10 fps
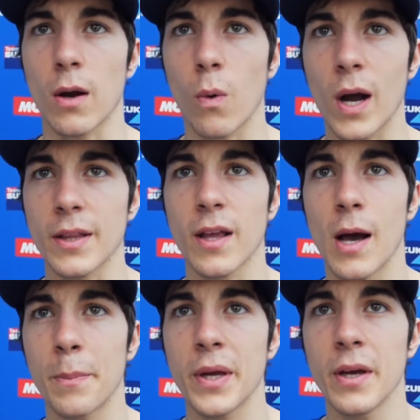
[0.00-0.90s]
are quite
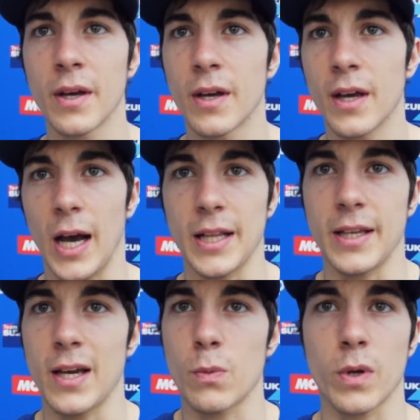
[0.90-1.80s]
happy.
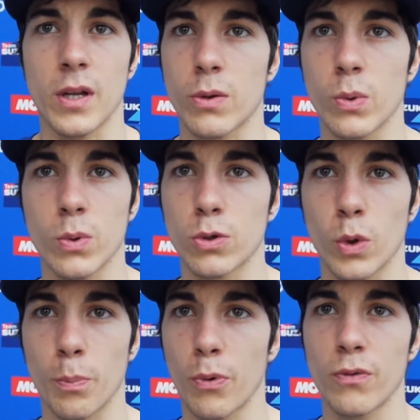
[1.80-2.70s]
At the end, we need to
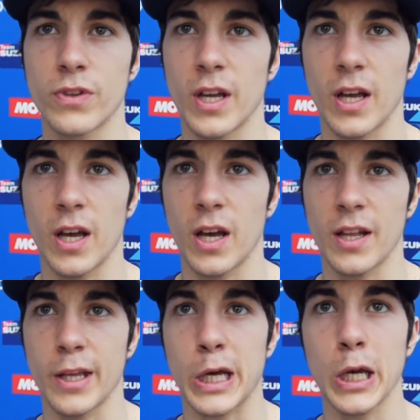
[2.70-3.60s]
improve
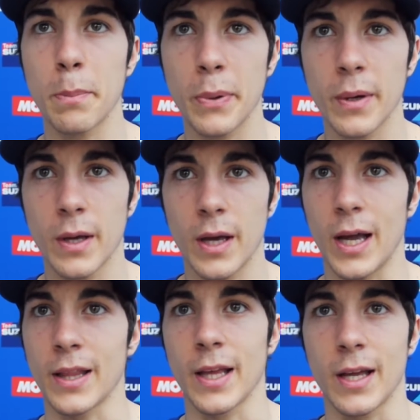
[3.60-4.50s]
the grip
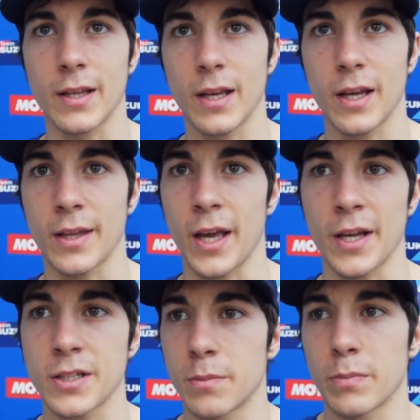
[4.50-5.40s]
and then the
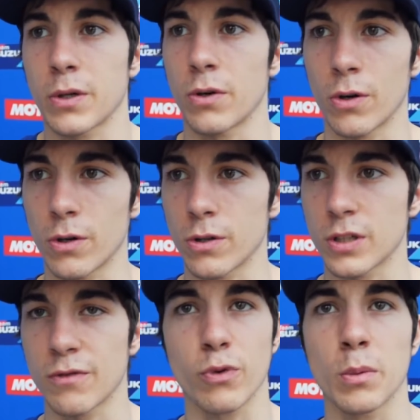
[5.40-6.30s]
engine,
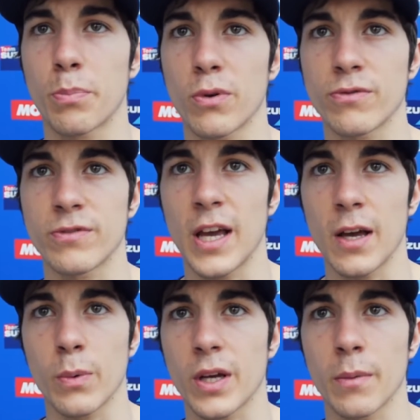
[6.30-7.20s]
because if we improve
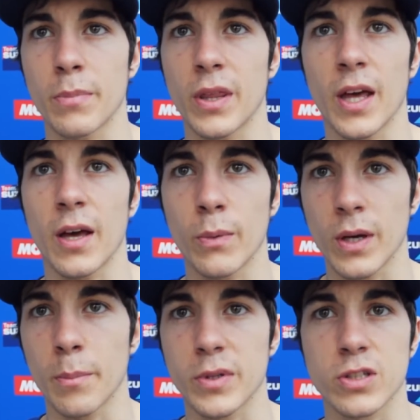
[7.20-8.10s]
there, we can
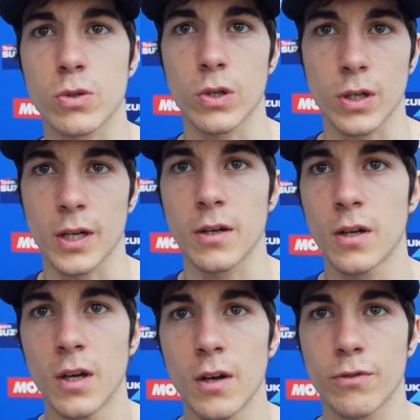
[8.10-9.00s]
be strong,
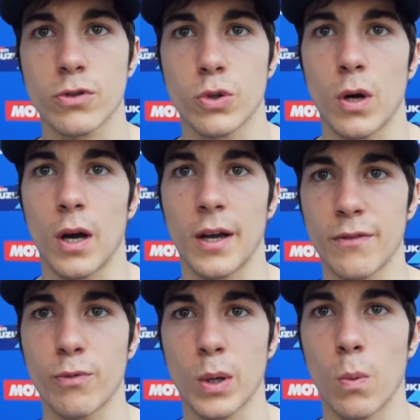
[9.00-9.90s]
and for sure,
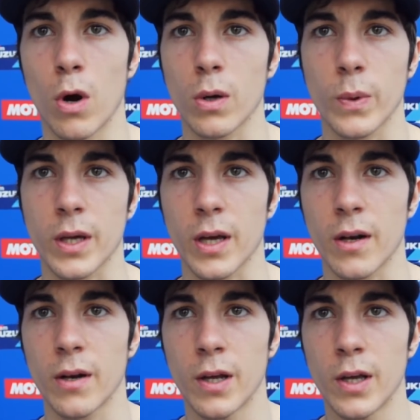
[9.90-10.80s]
if we work, we
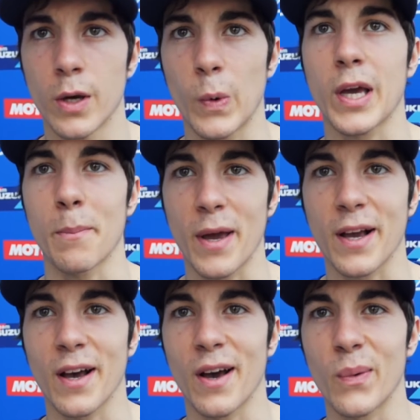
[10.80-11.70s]
can
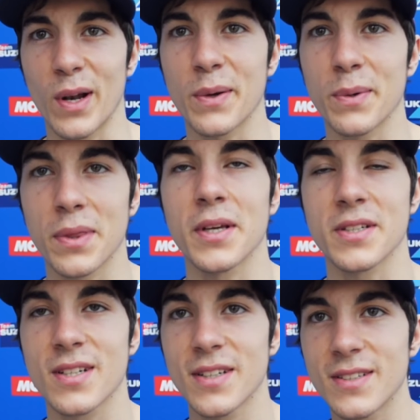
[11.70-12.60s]
make really good
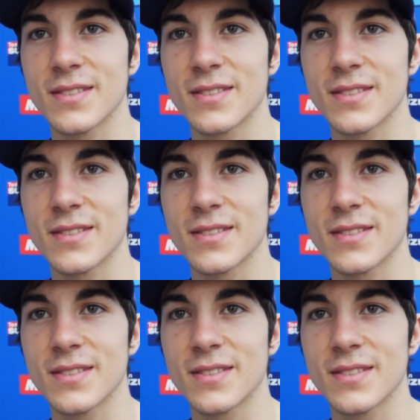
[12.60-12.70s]
things.